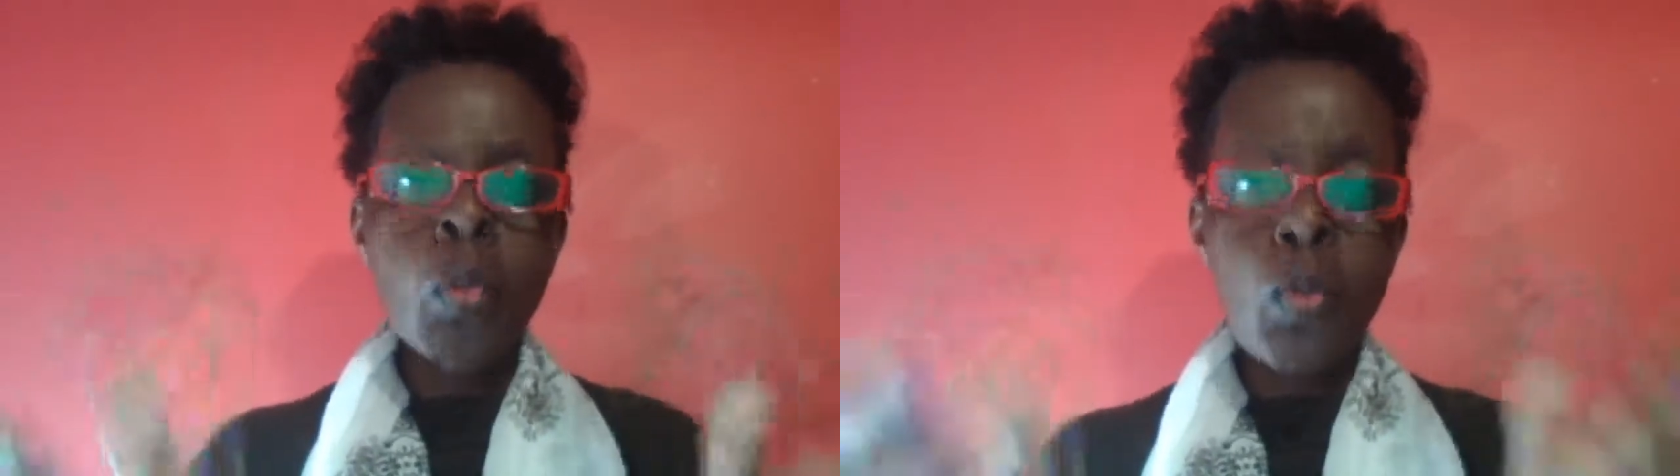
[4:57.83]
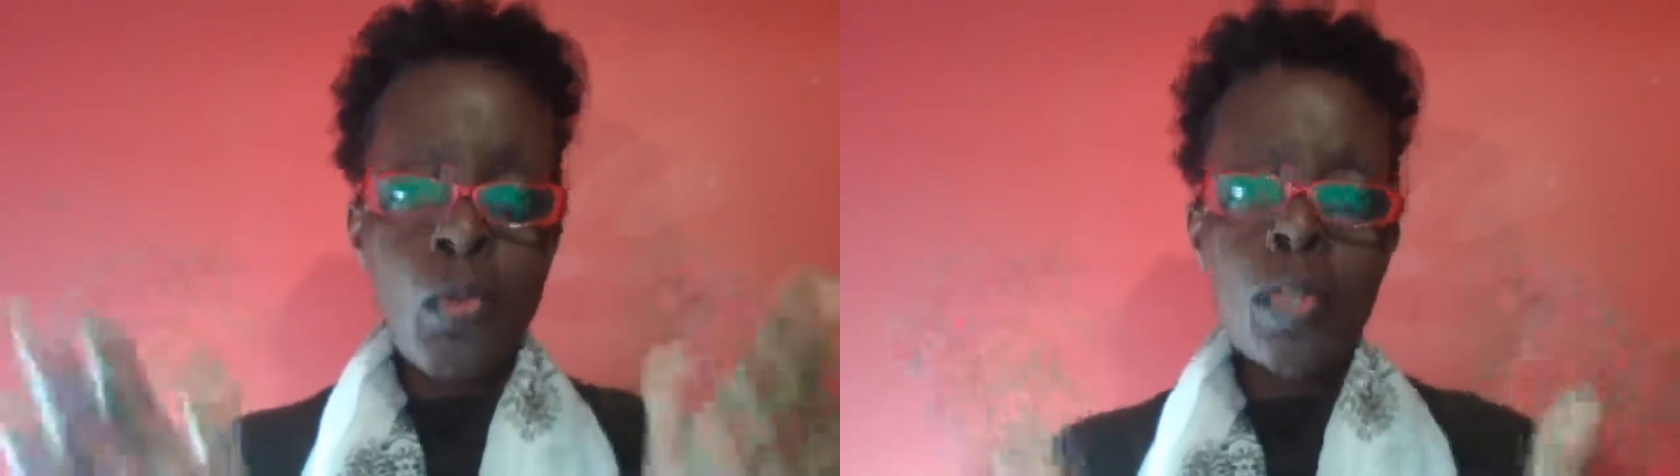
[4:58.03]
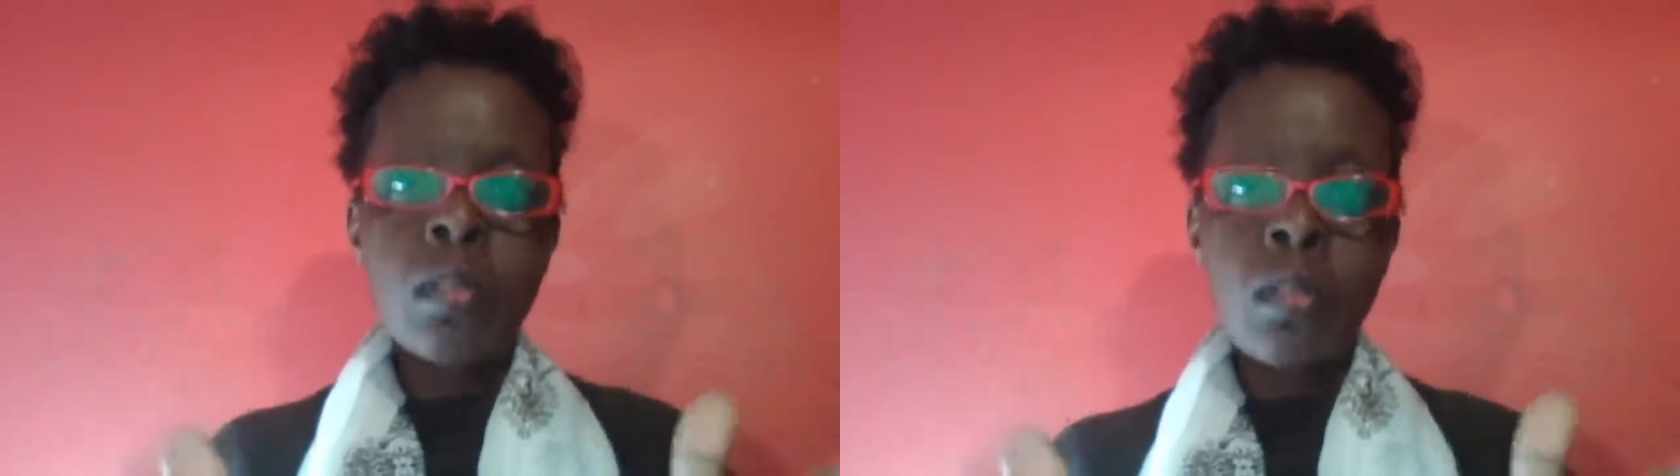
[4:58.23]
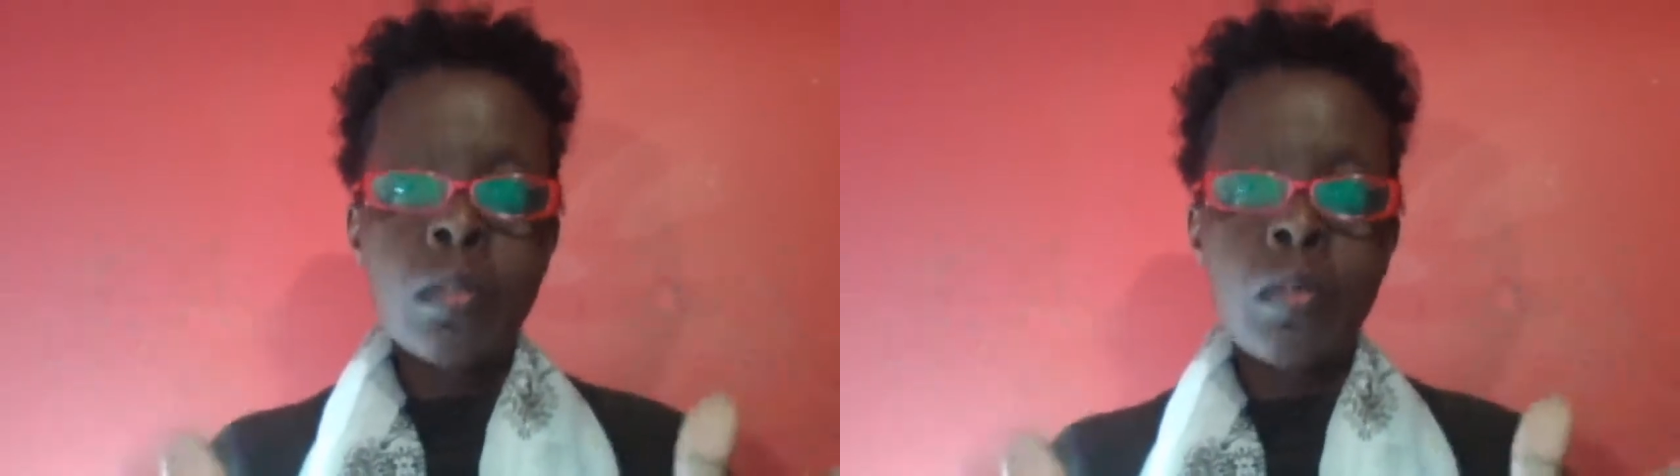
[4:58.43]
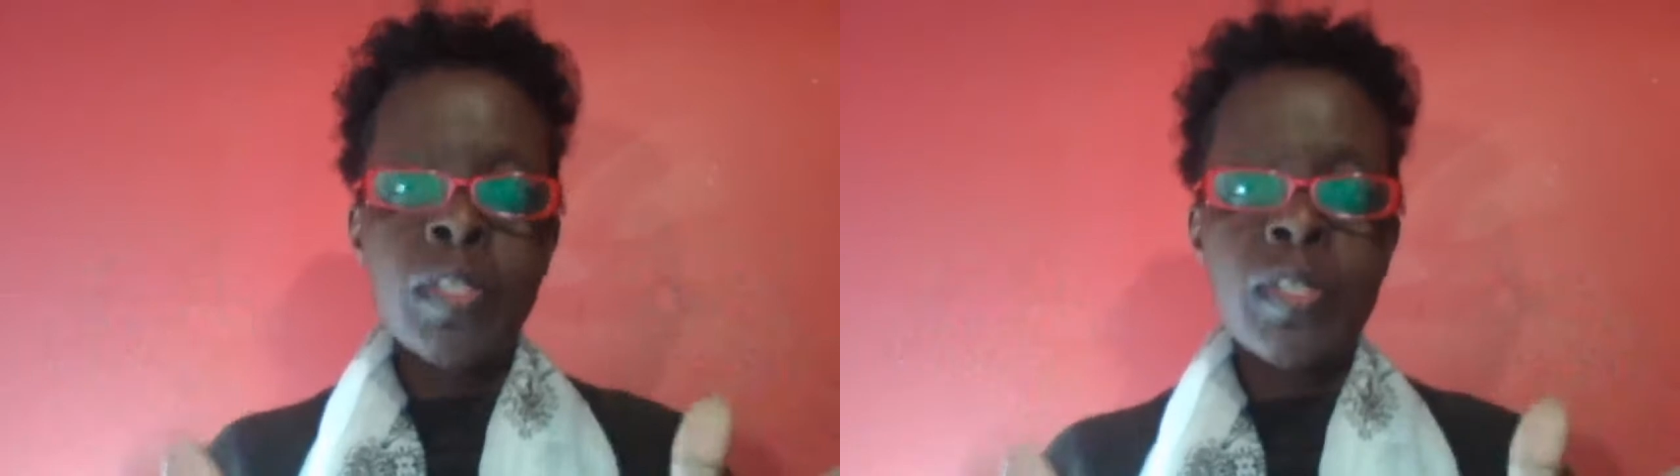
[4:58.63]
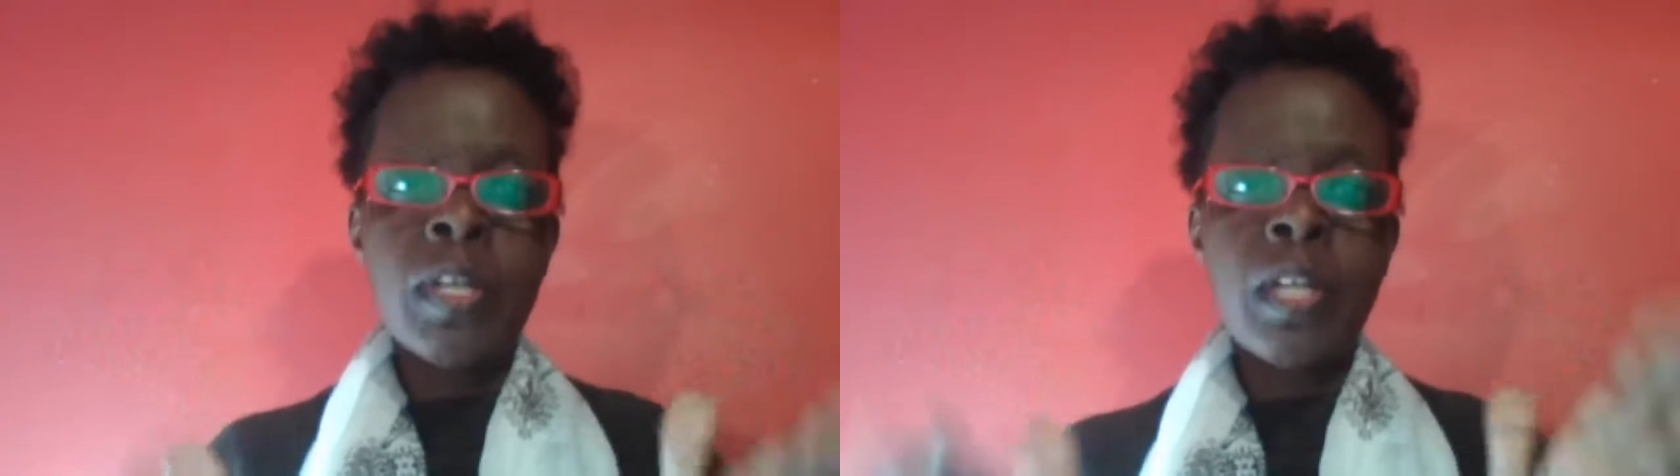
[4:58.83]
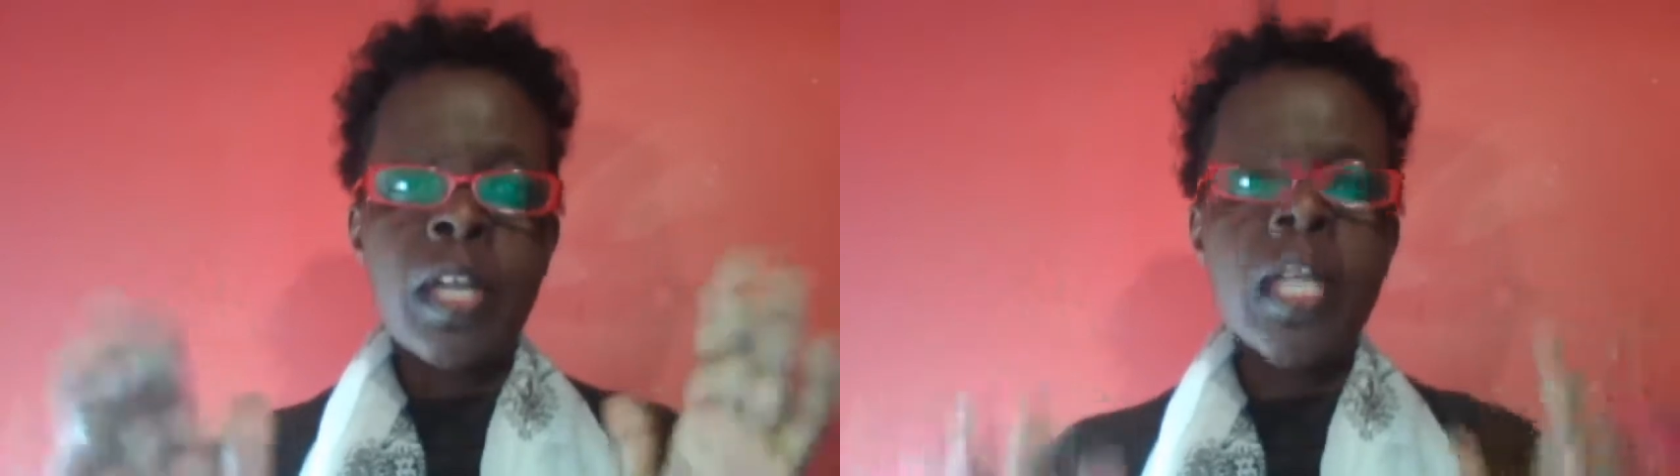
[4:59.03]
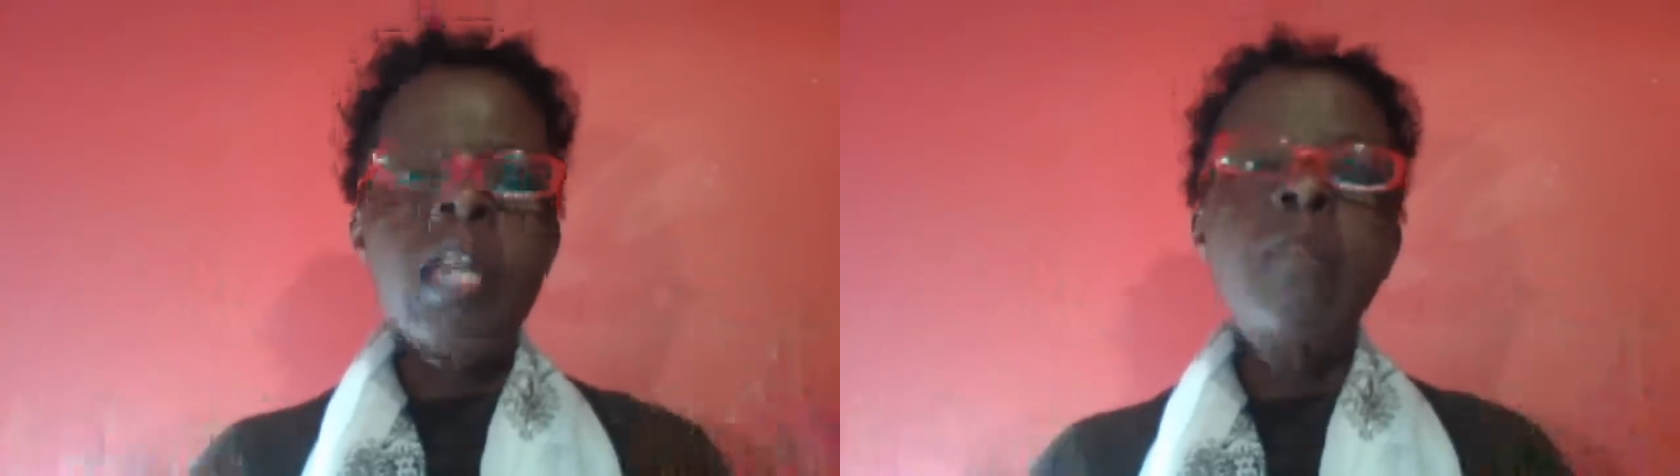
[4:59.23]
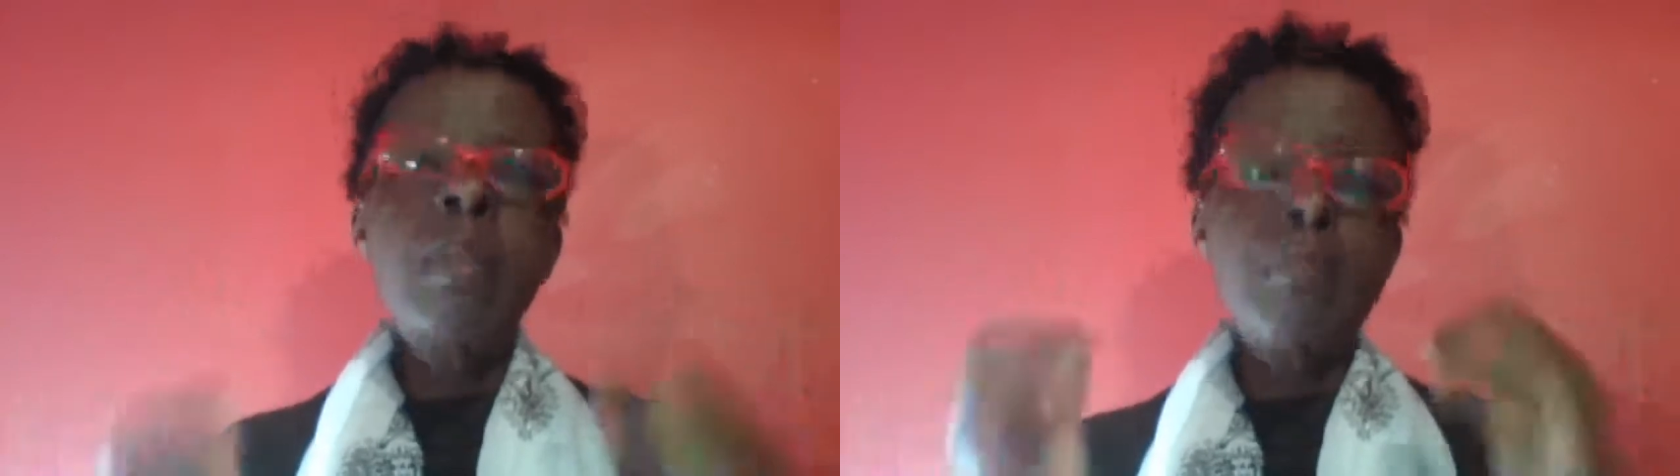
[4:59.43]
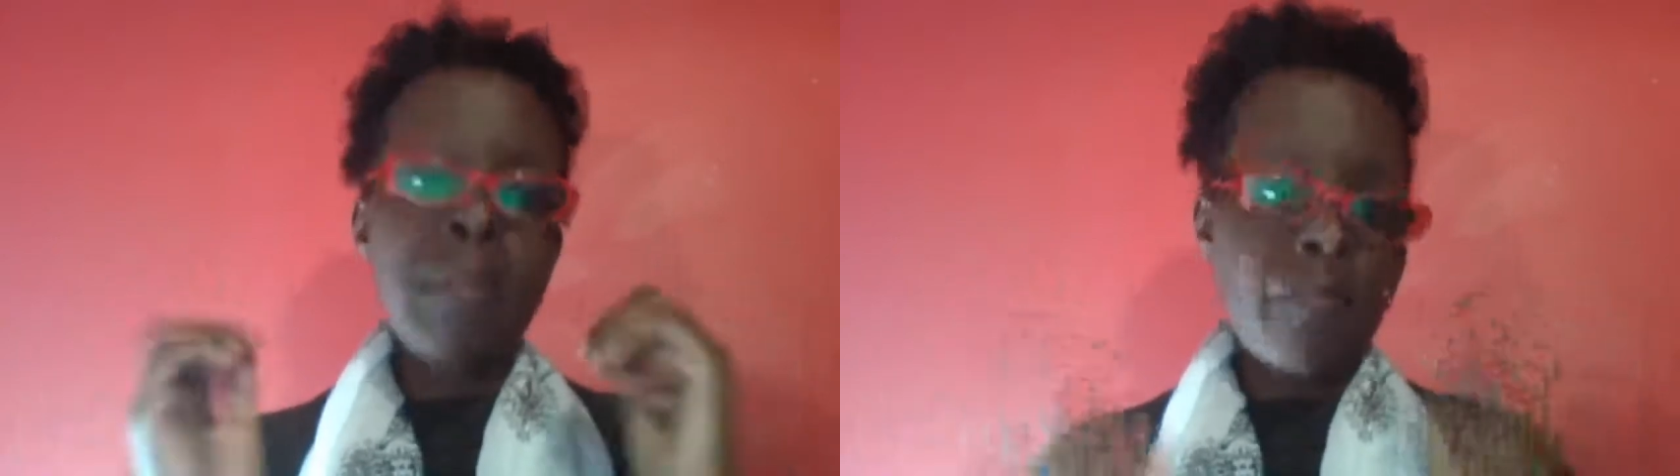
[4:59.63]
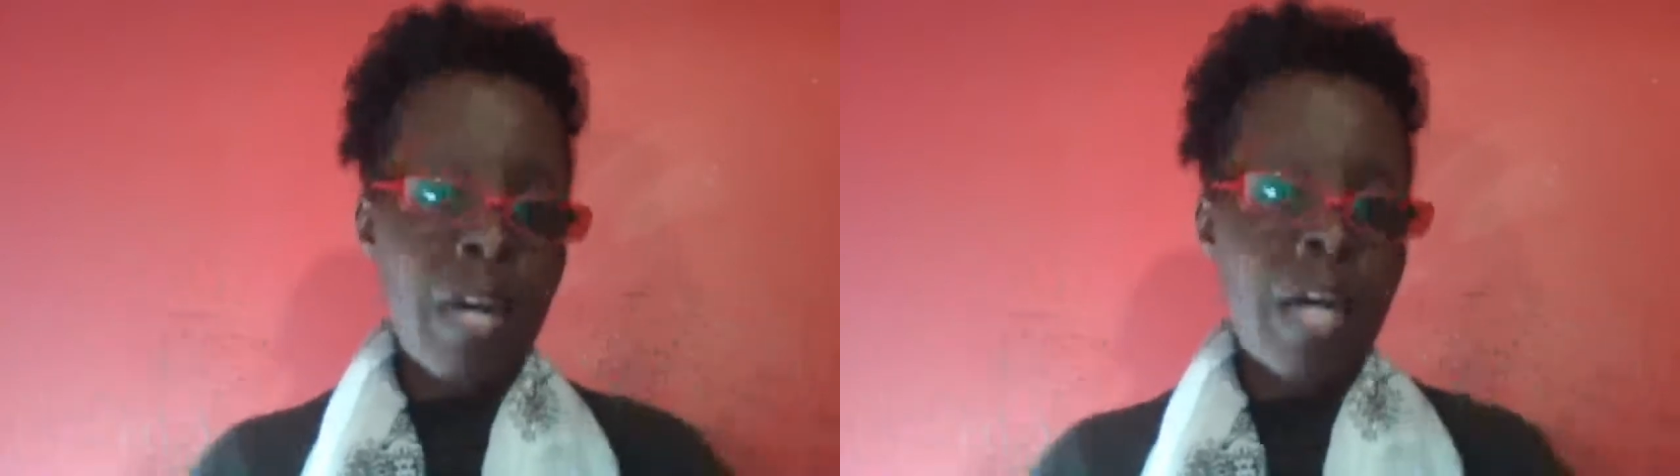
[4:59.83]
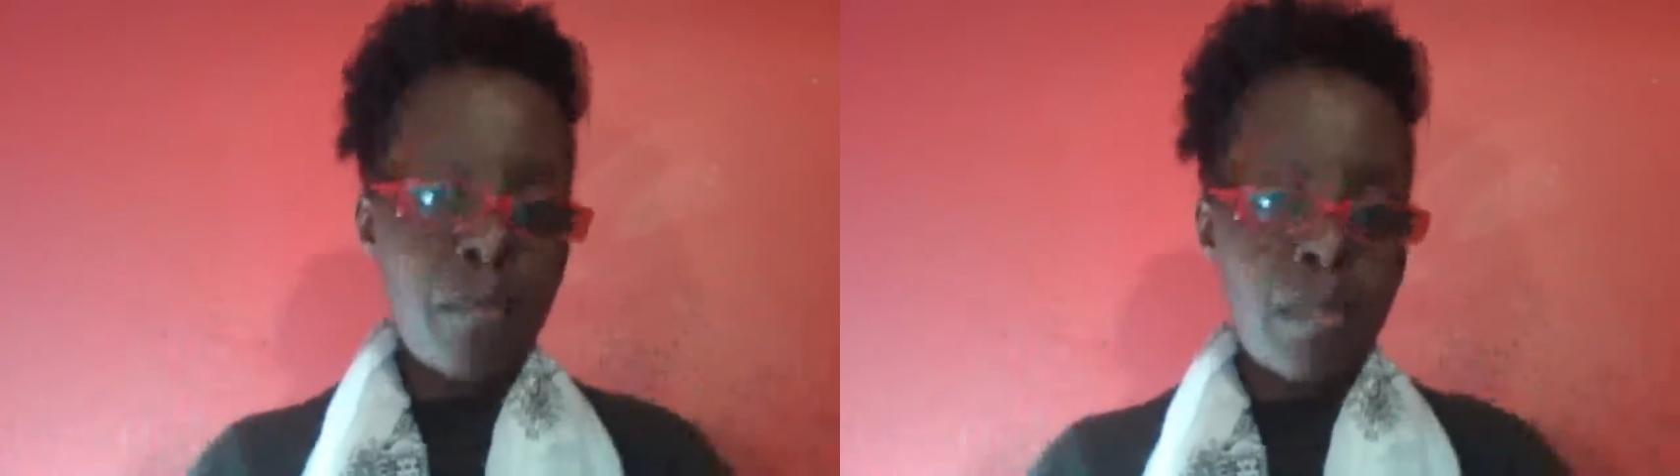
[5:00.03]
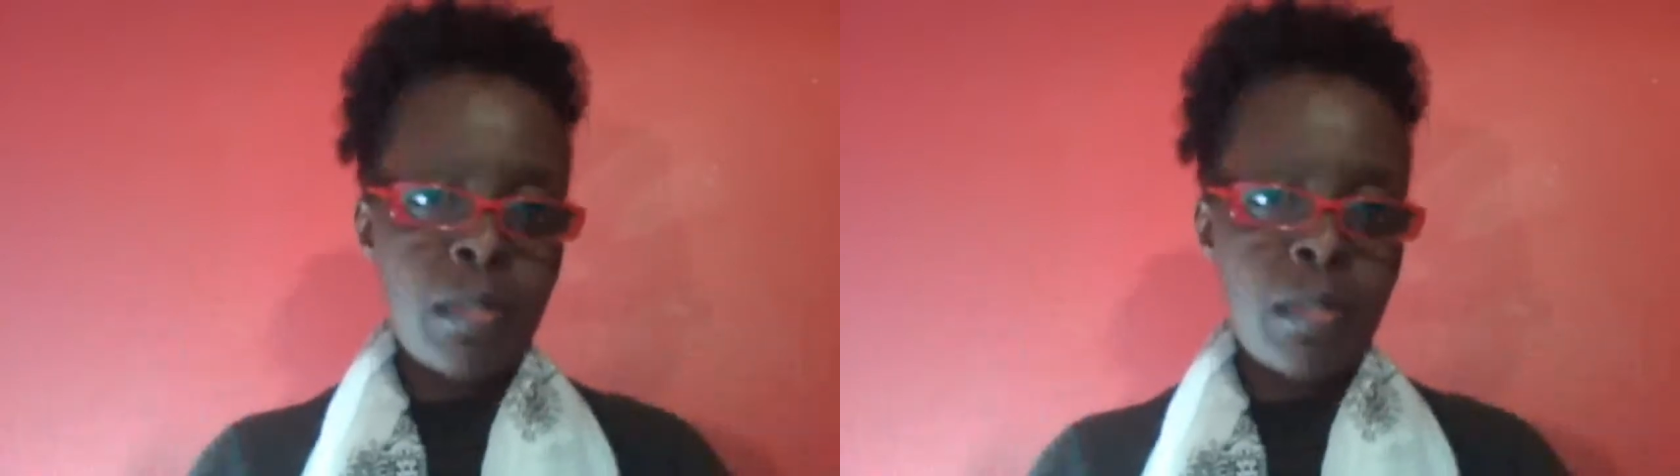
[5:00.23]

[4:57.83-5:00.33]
who seek the Lord is that he will be found.